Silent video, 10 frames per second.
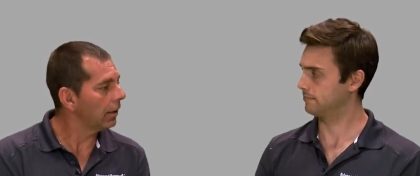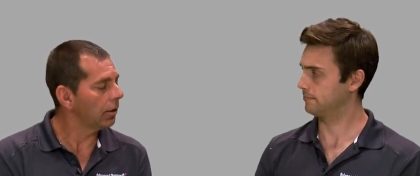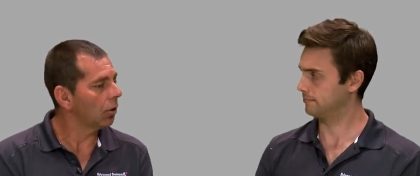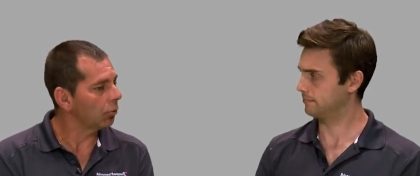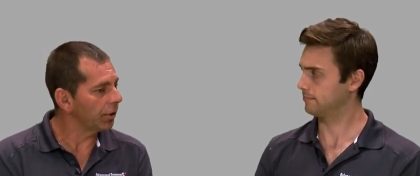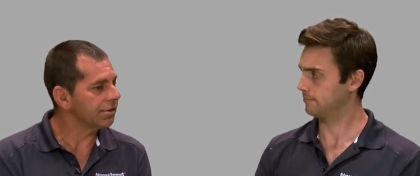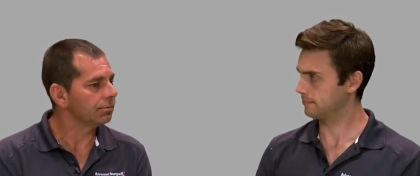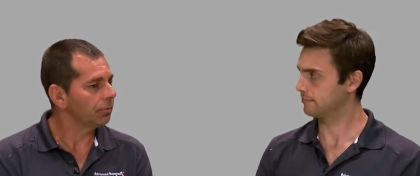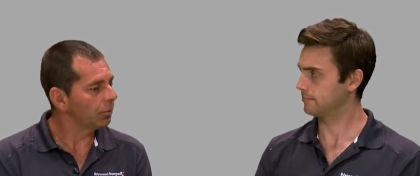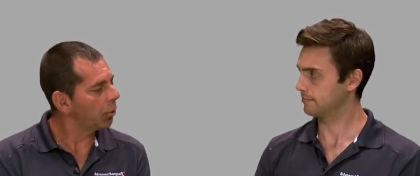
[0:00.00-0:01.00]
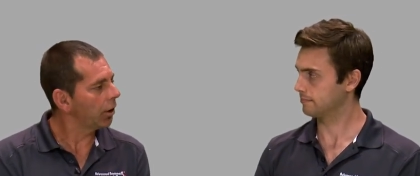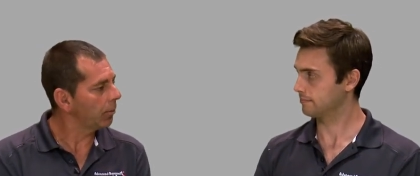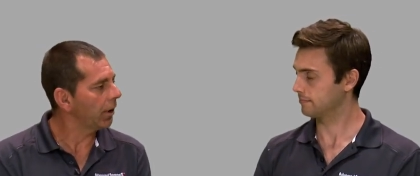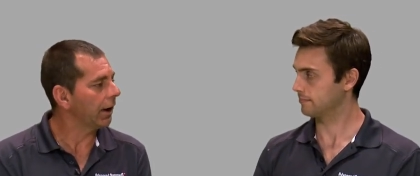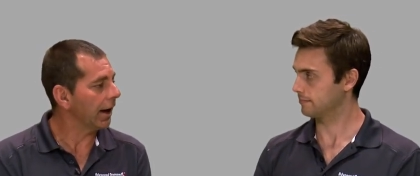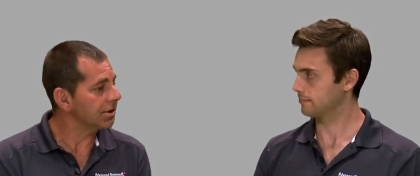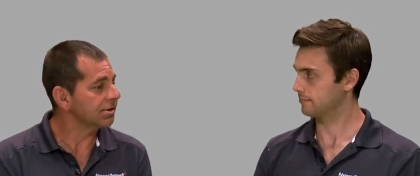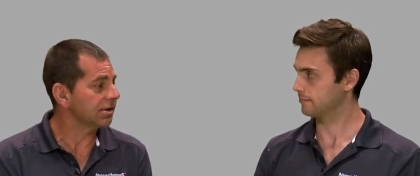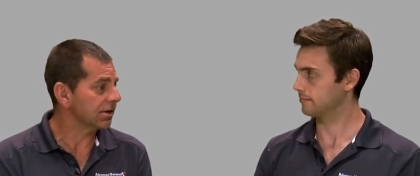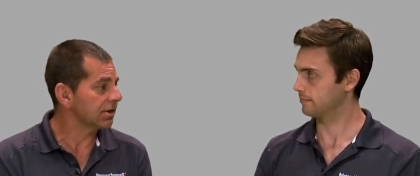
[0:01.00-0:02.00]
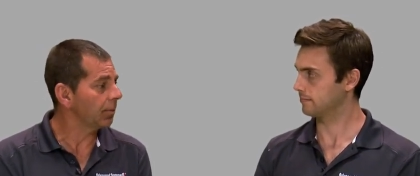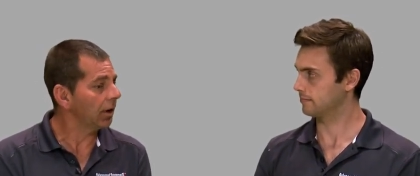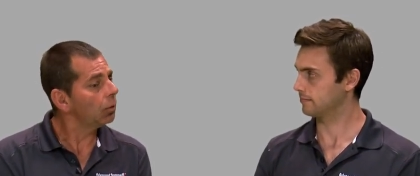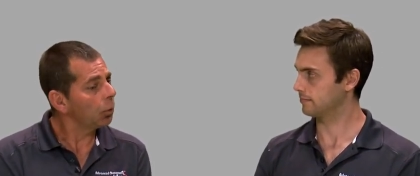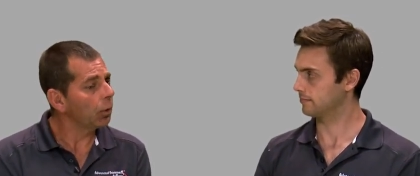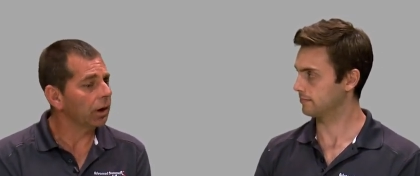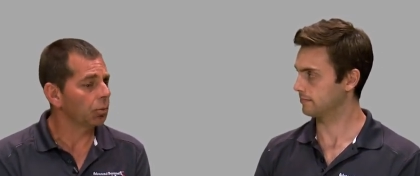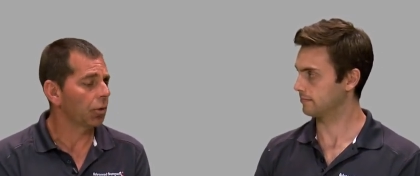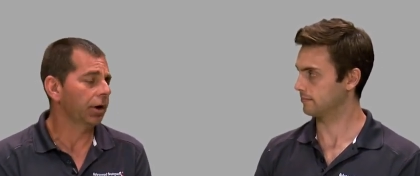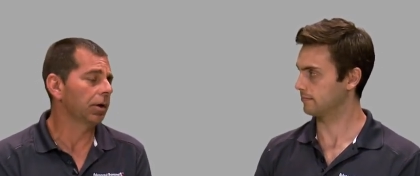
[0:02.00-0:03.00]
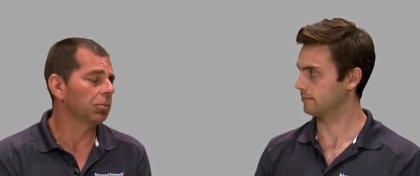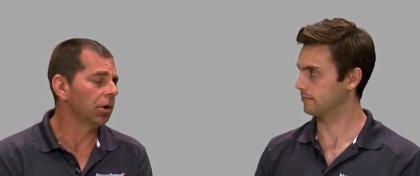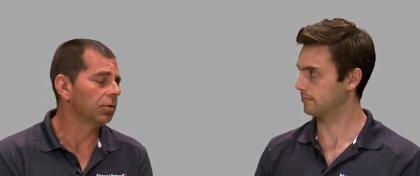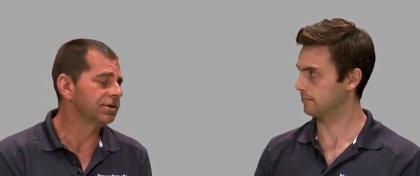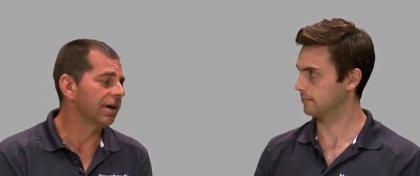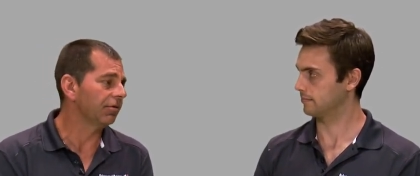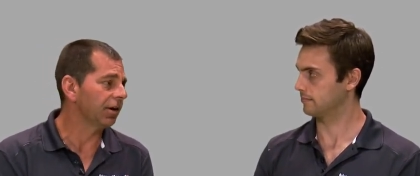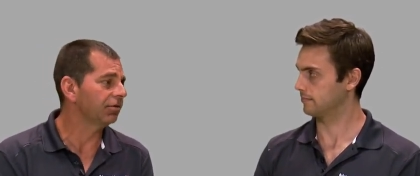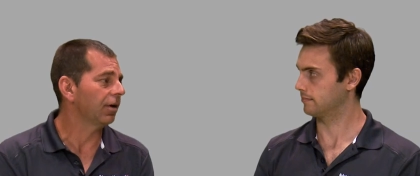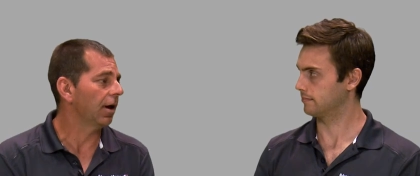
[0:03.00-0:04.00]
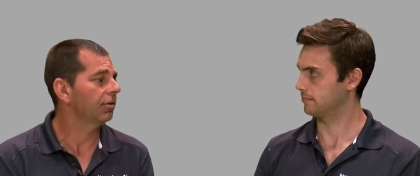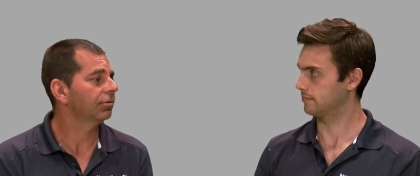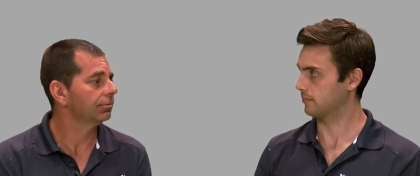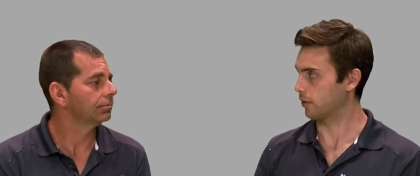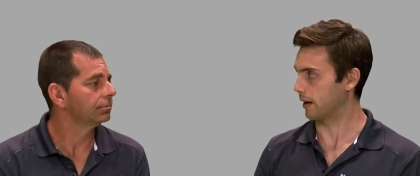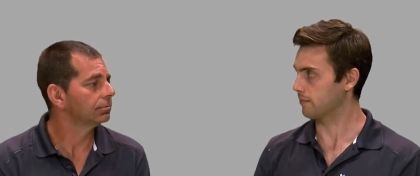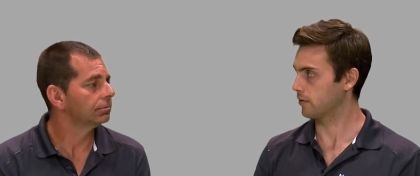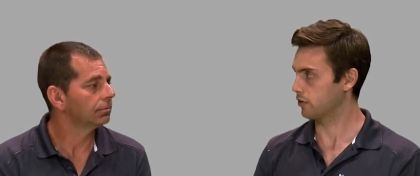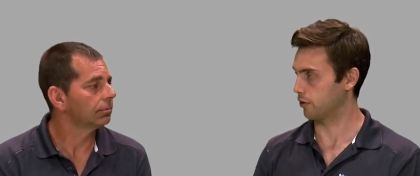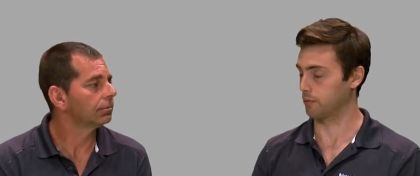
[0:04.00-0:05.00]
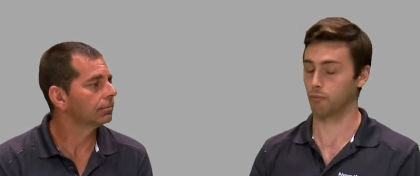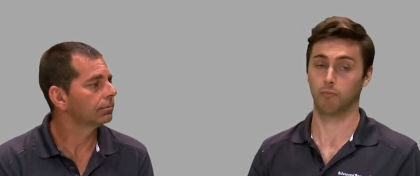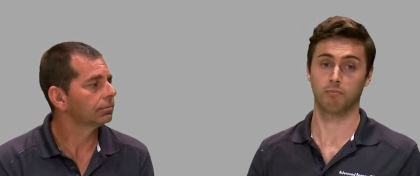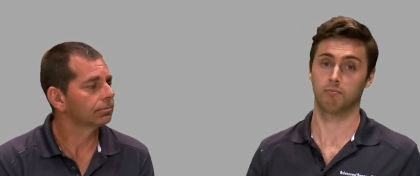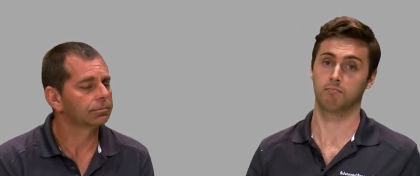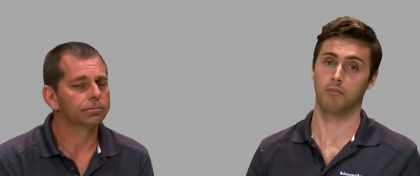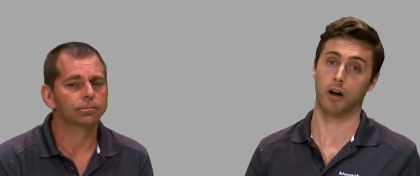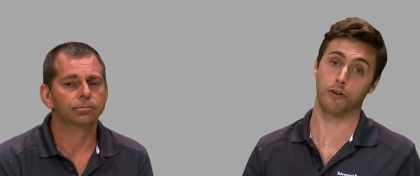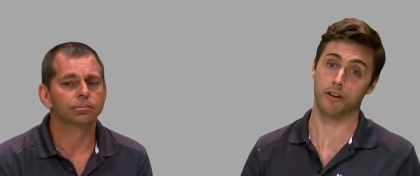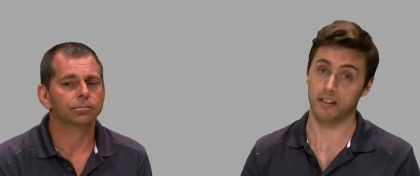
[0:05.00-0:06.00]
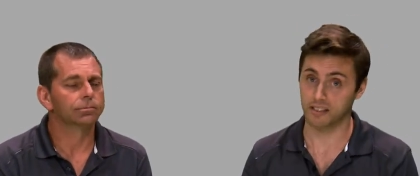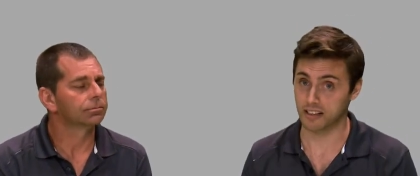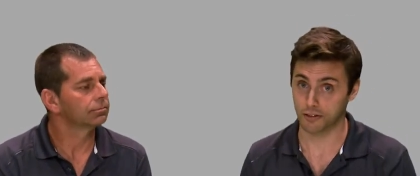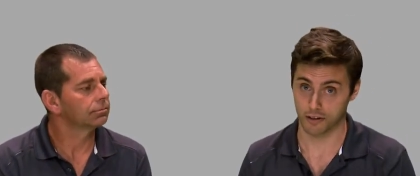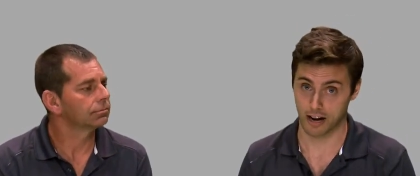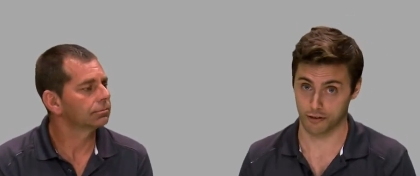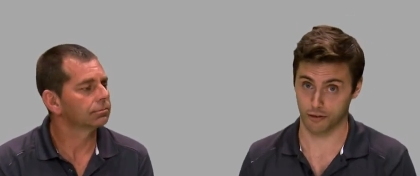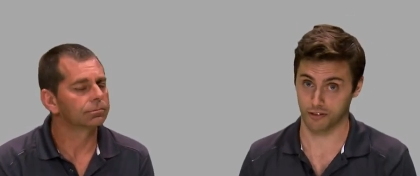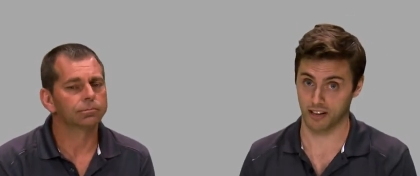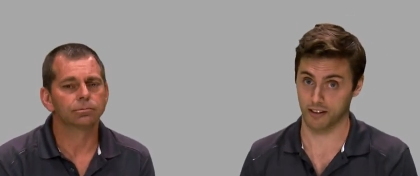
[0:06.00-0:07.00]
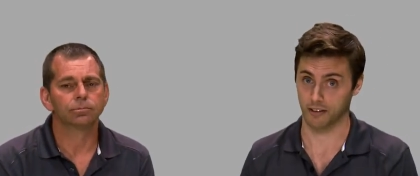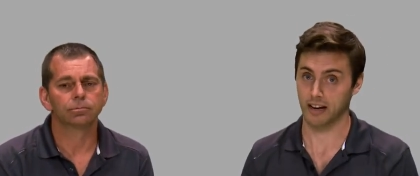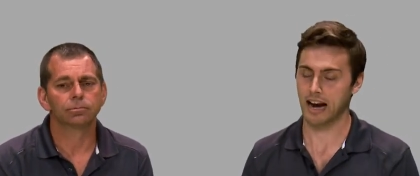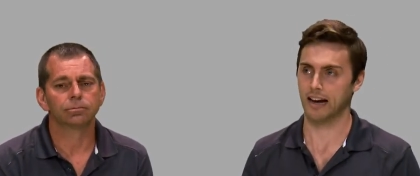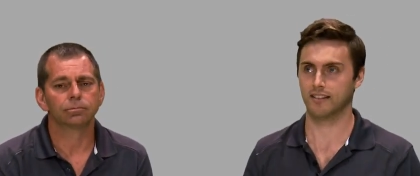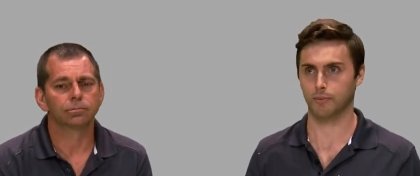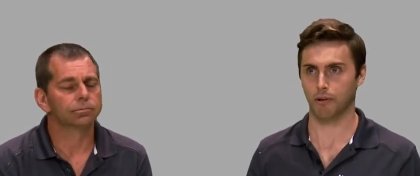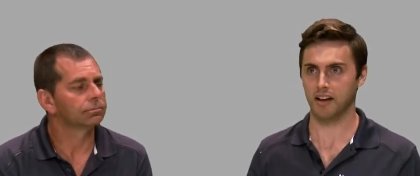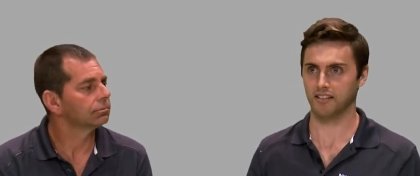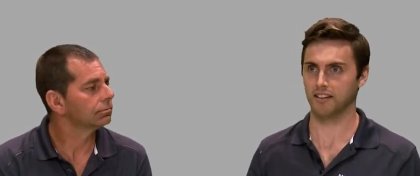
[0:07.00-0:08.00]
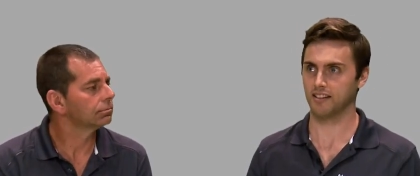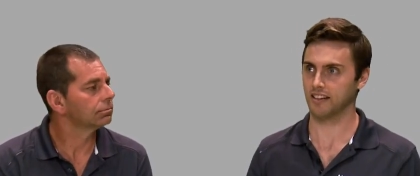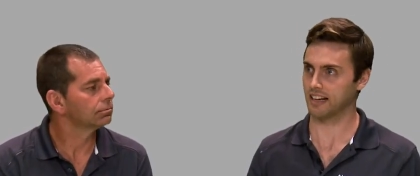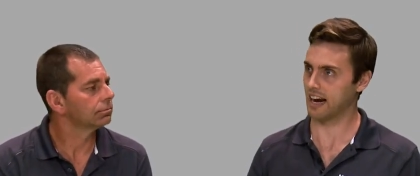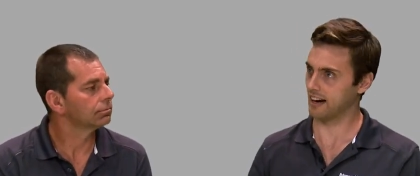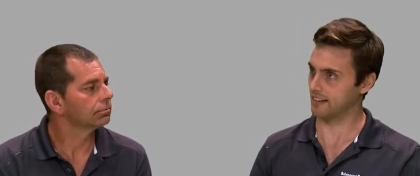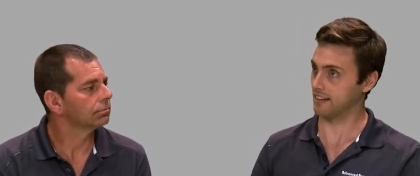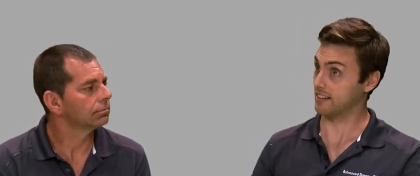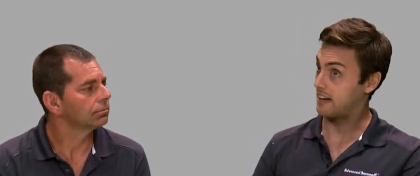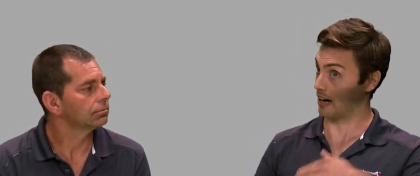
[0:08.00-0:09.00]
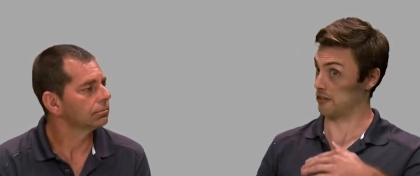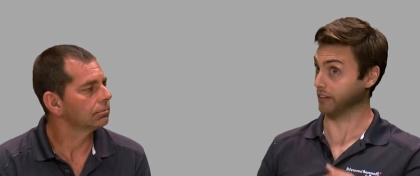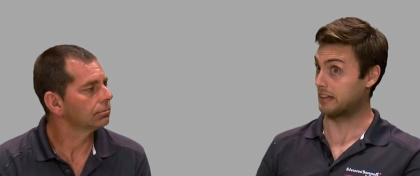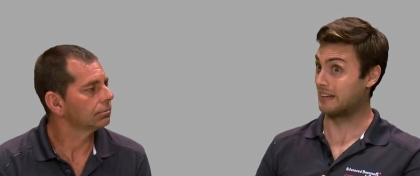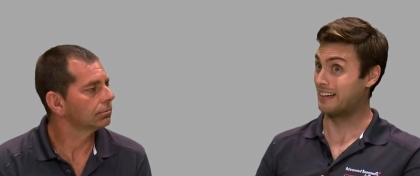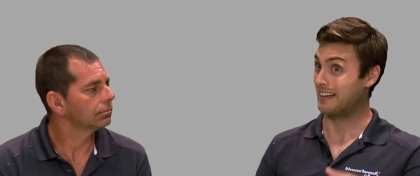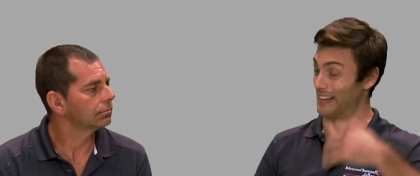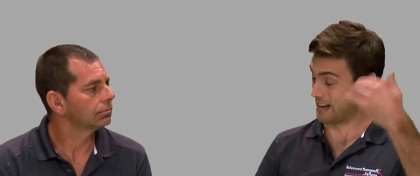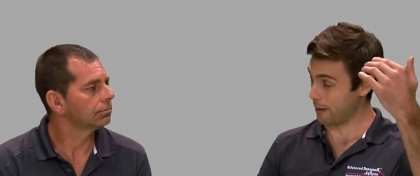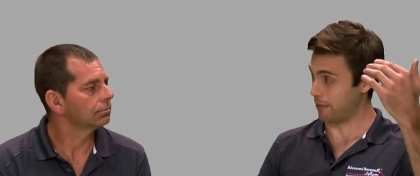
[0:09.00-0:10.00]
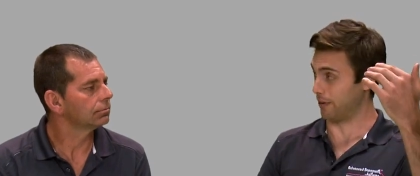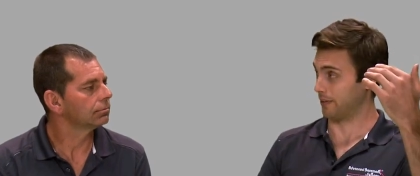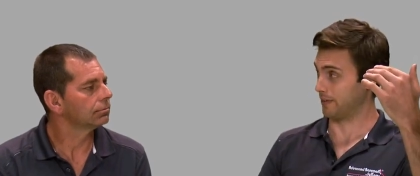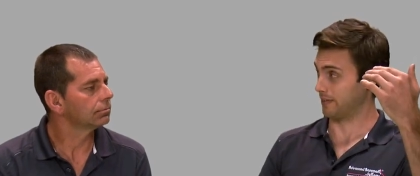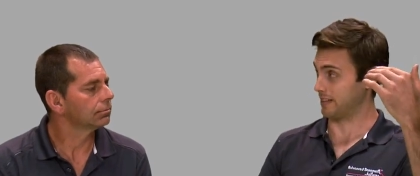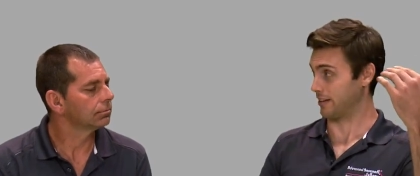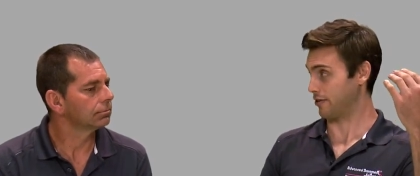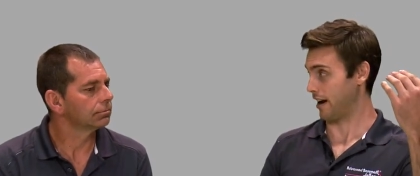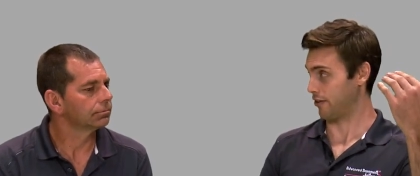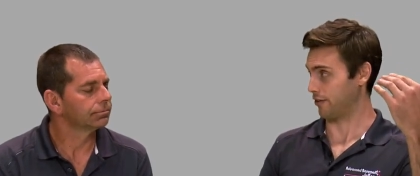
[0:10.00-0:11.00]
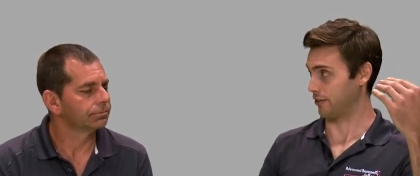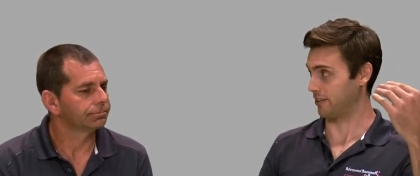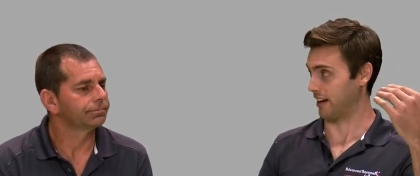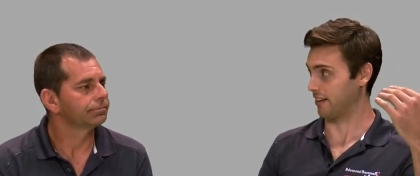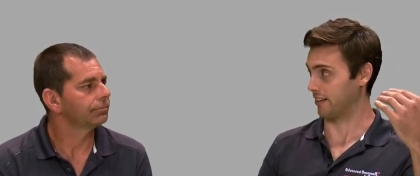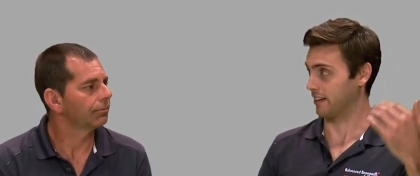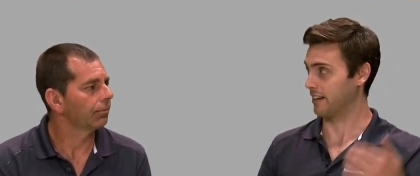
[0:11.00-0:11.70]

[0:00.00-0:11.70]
Speaker 1: you know, put a mitigation system in, we can bring them below 75. Okay, so
Speaker 2: underneath the international standard. And it's surprising to see that Canada is actually double the international standard.